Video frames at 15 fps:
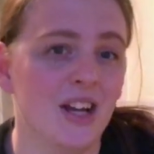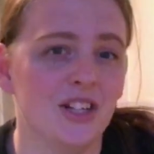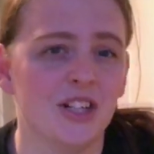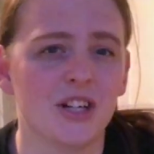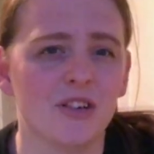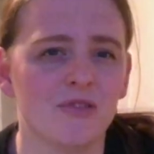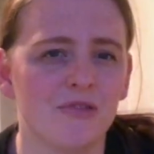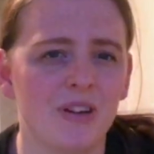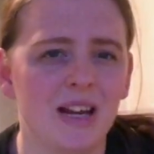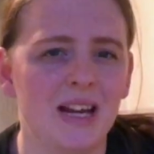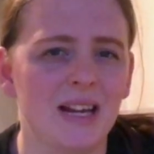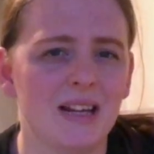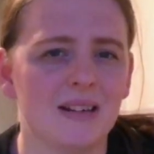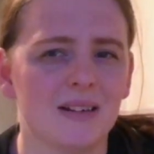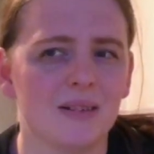She can
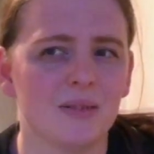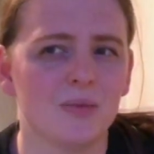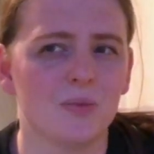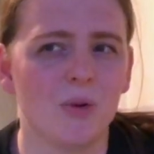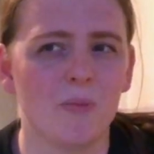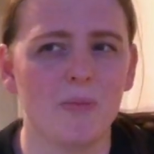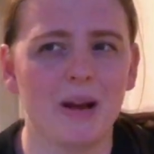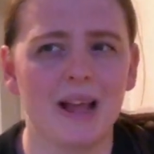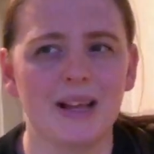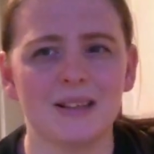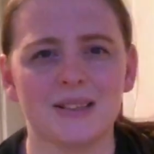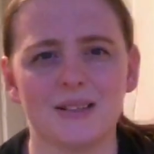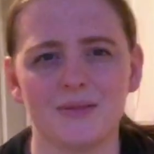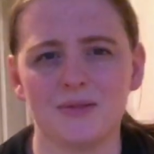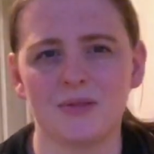read what
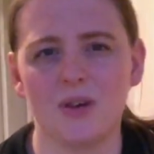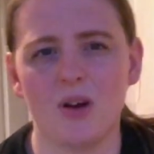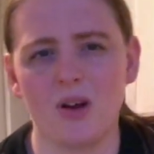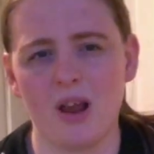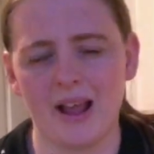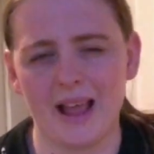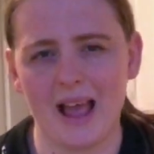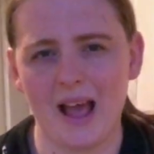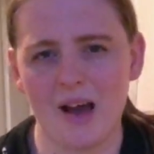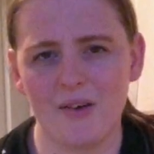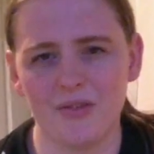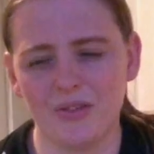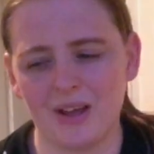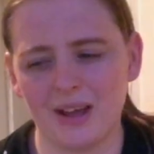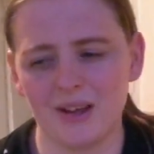players have got, like
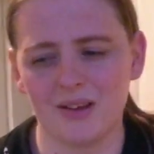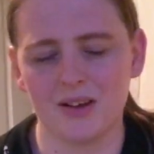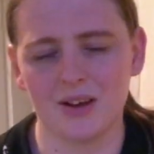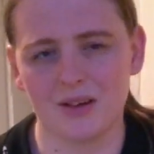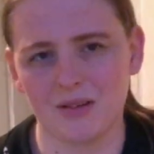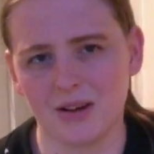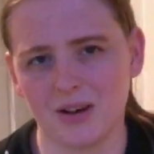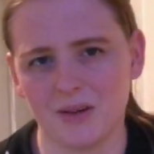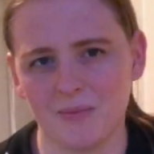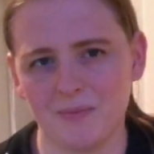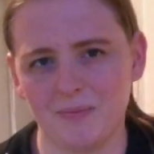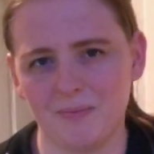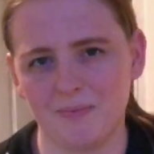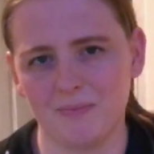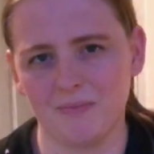how they're gonna,
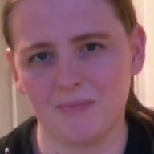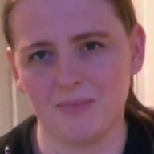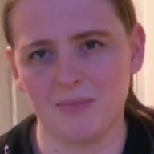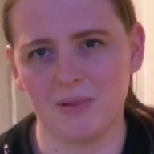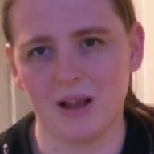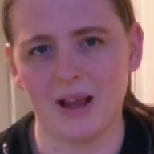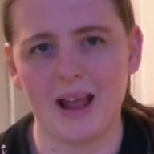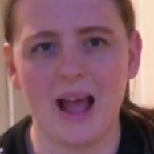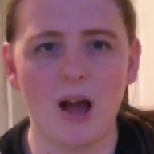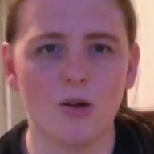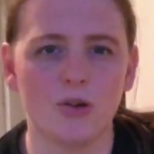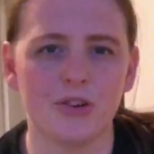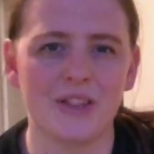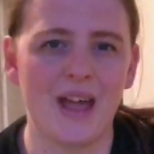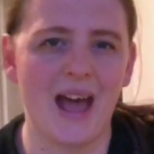like how
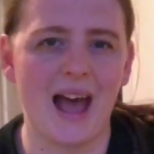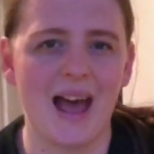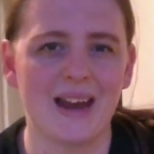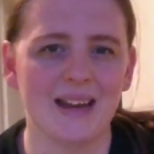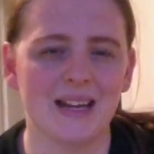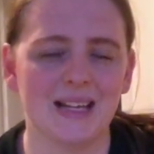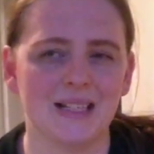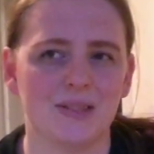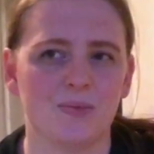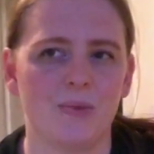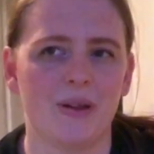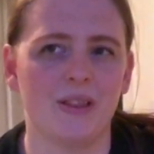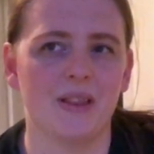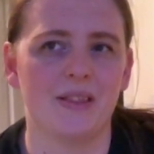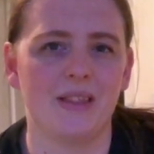good their hand is,
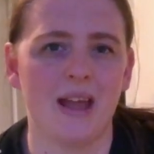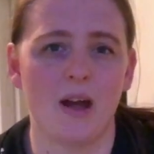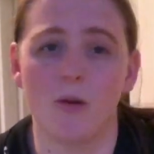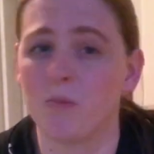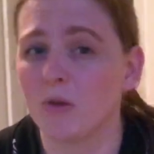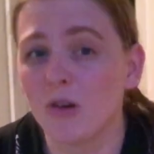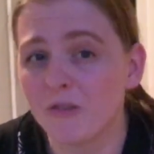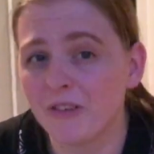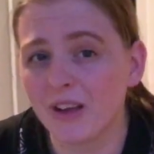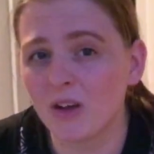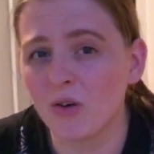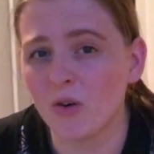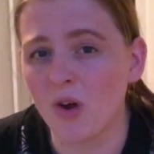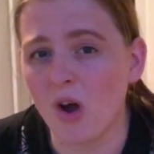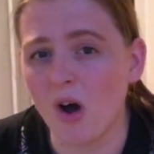whether they are
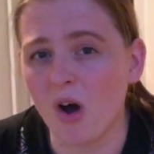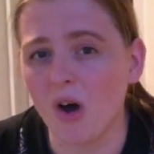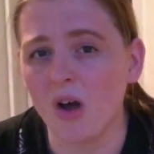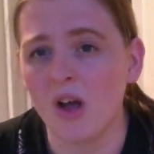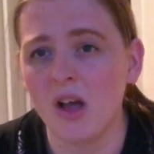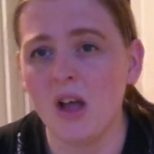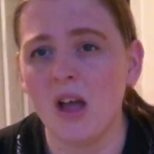bluffing or not.